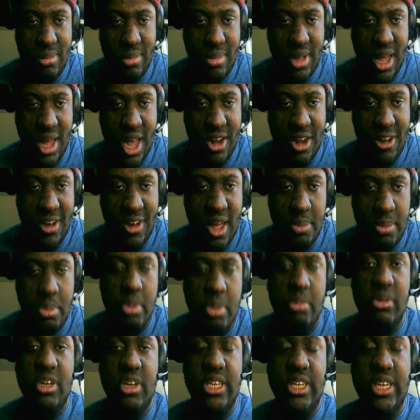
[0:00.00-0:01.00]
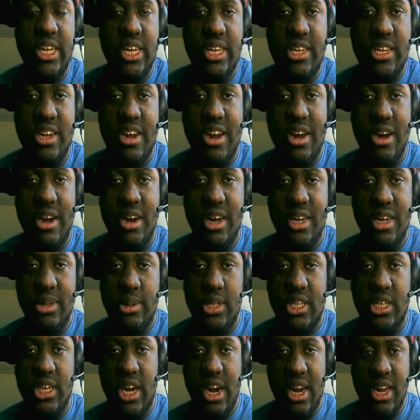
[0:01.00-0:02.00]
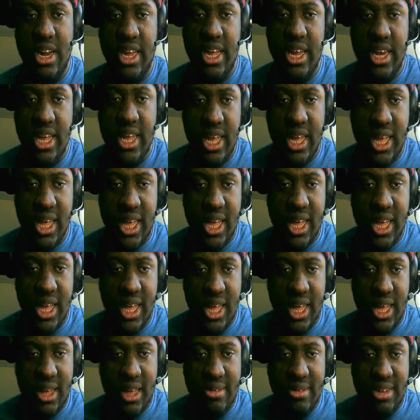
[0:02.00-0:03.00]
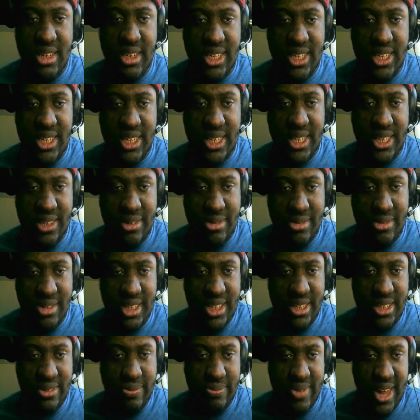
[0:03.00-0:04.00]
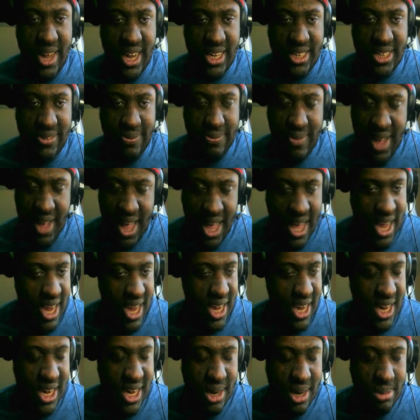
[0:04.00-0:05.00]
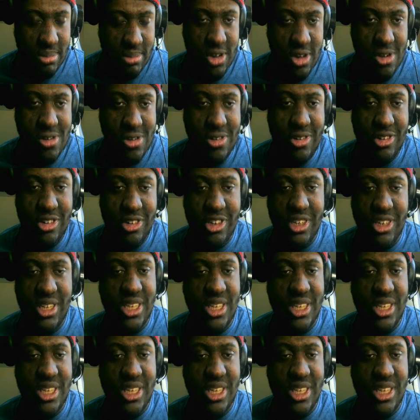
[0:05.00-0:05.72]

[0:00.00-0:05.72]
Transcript: I know a lot of people are sick and tired of Charlotte, which is which is that's fine, of course.